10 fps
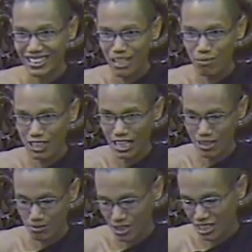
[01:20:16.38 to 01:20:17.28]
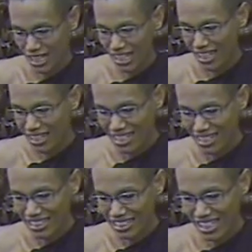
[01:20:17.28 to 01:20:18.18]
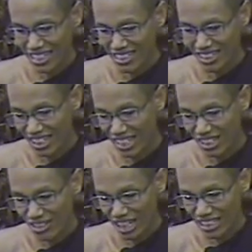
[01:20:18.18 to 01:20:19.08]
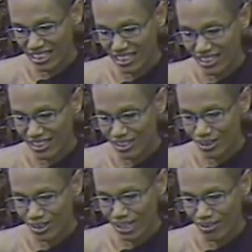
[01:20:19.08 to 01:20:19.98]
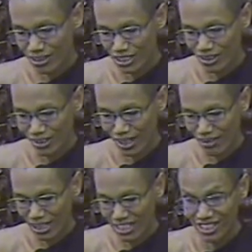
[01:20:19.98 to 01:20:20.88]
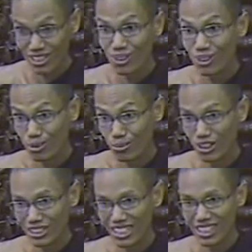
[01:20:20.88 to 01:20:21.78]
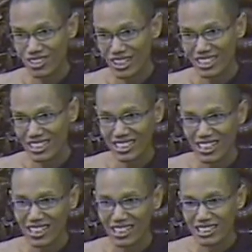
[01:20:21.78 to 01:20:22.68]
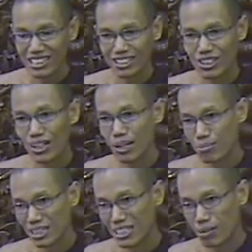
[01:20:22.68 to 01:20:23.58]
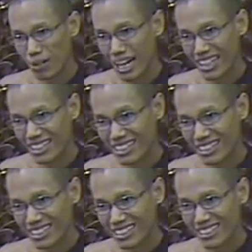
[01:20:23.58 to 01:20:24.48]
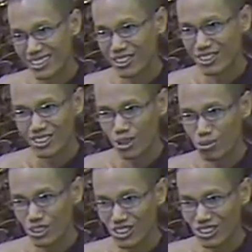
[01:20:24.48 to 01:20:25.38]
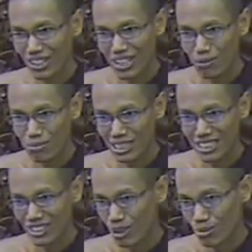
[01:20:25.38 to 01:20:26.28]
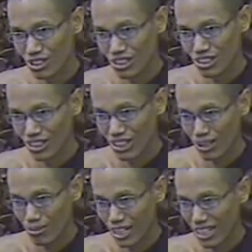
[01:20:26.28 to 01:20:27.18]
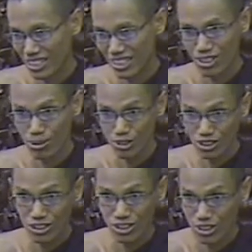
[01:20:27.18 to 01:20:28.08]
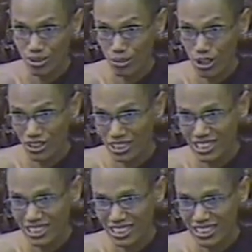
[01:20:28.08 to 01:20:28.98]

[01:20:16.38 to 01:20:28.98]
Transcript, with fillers: Sometimes just hatred, no envy, no avarice, no remorse. Hatred is not happy in mind. Not because of envy, not because of avarice, not because of remorse.